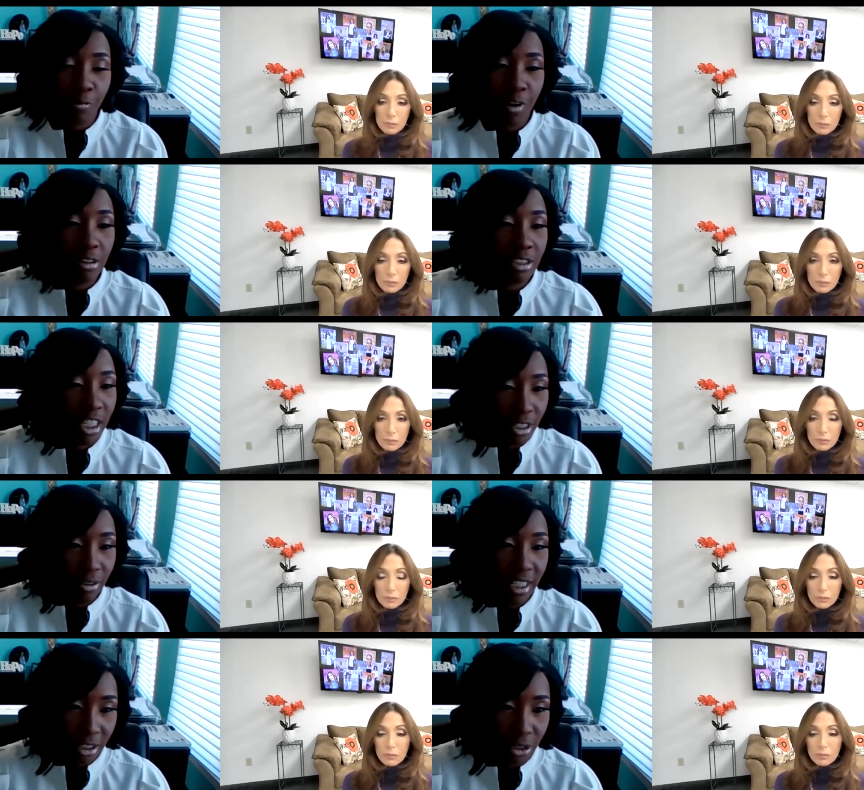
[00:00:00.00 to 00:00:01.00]
Speaker 1: the first thing
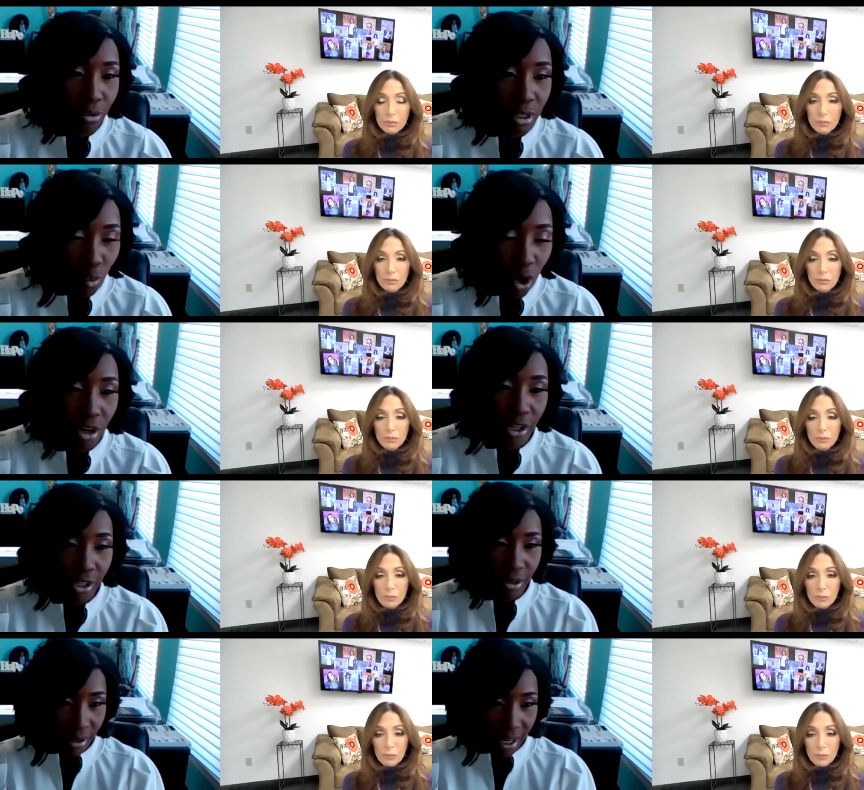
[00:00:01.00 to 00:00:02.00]
you need to do is work on
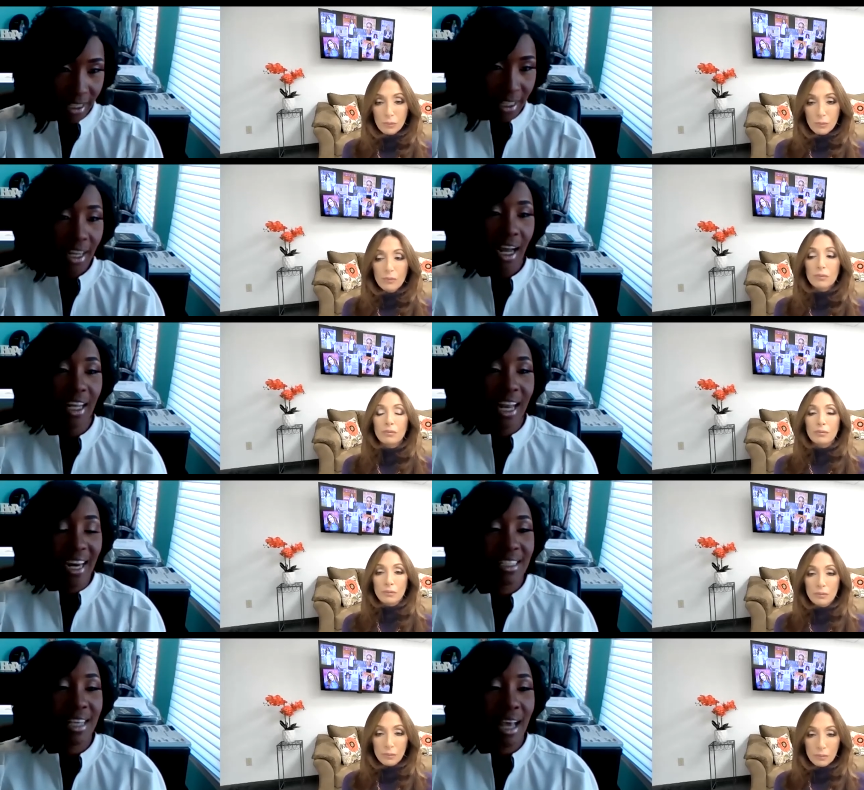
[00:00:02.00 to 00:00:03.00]
your credit. A
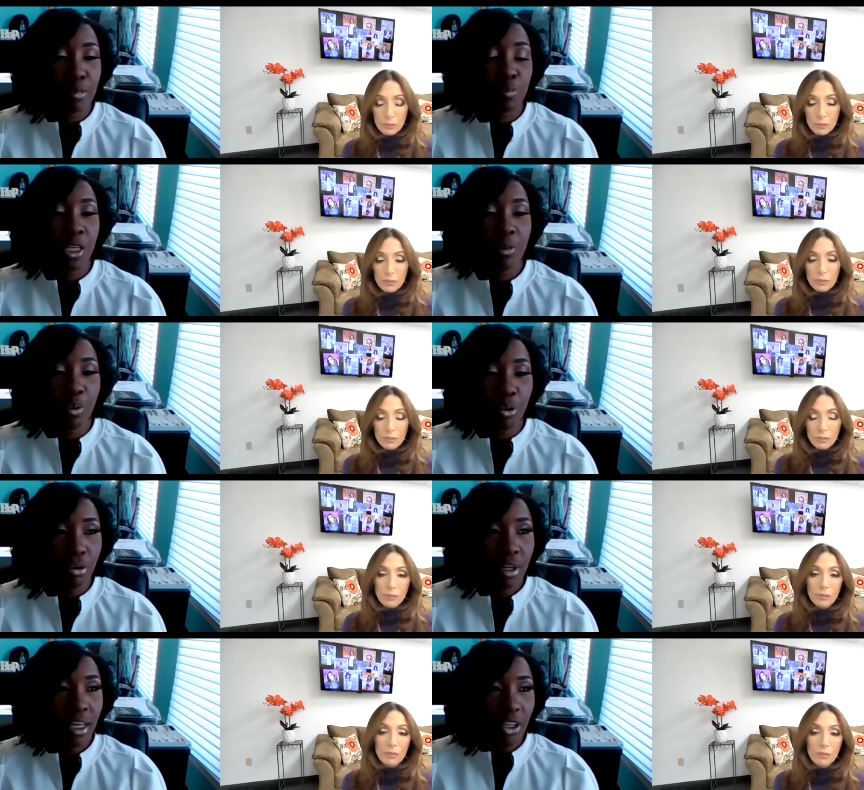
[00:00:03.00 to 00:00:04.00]
lot of times
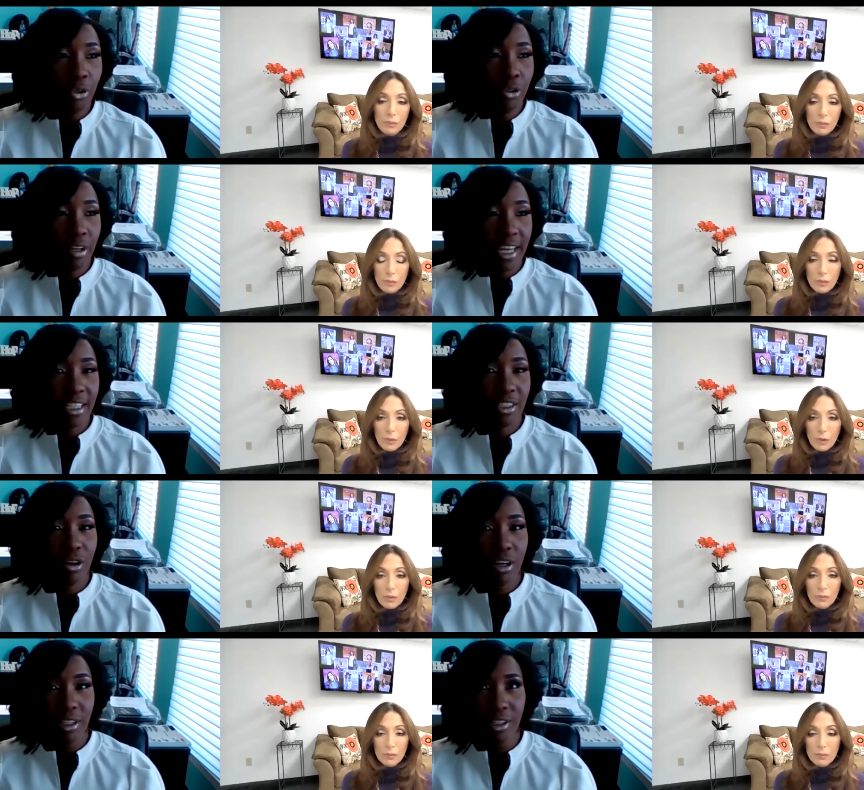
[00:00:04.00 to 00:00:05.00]
people, you know, they
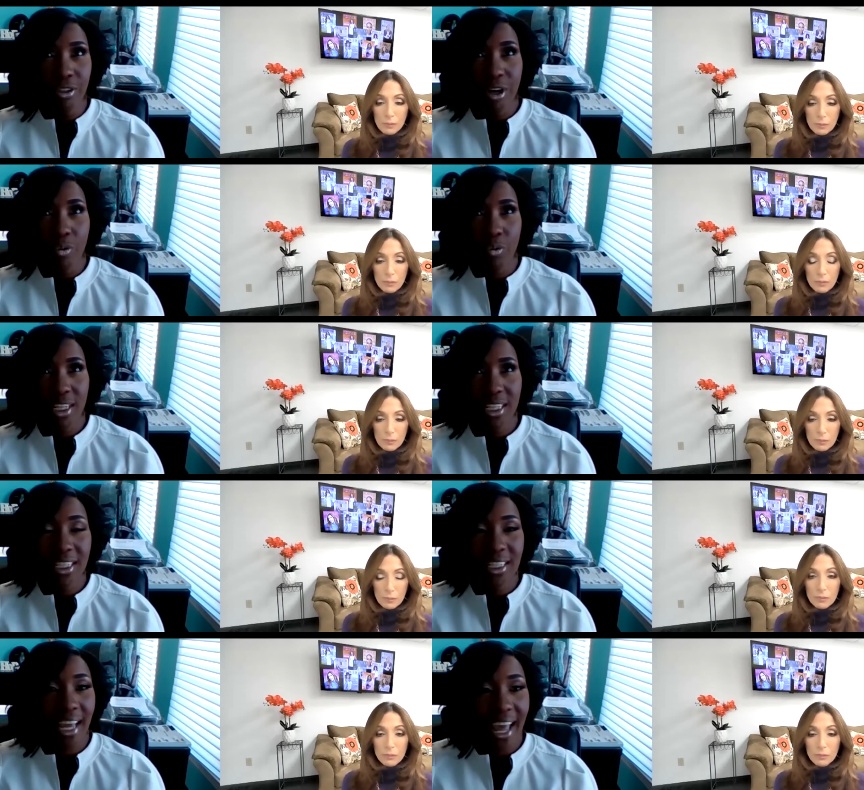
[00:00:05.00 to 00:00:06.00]
don't, you know, really
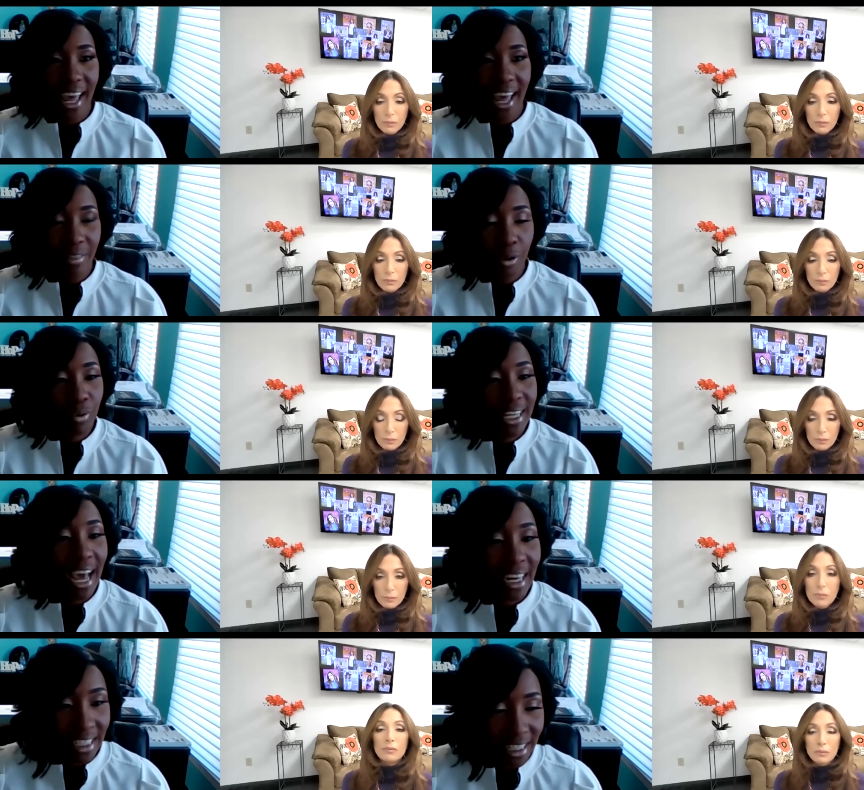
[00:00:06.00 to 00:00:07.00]
look at the
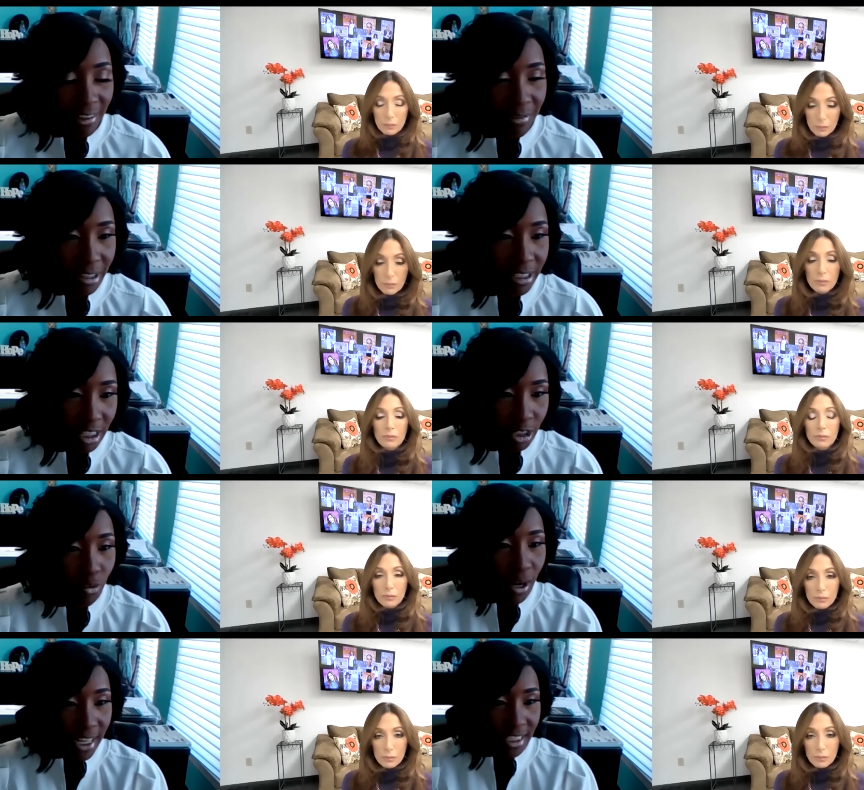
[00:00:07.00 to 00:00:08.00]
reality of their
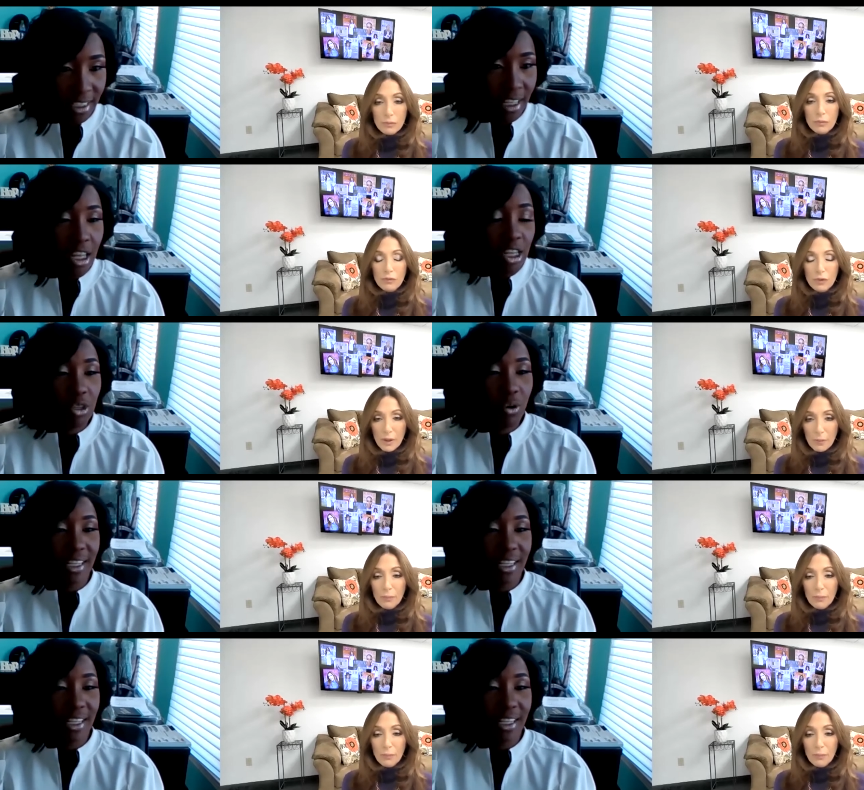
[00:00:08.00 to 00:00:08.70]
situation. So right.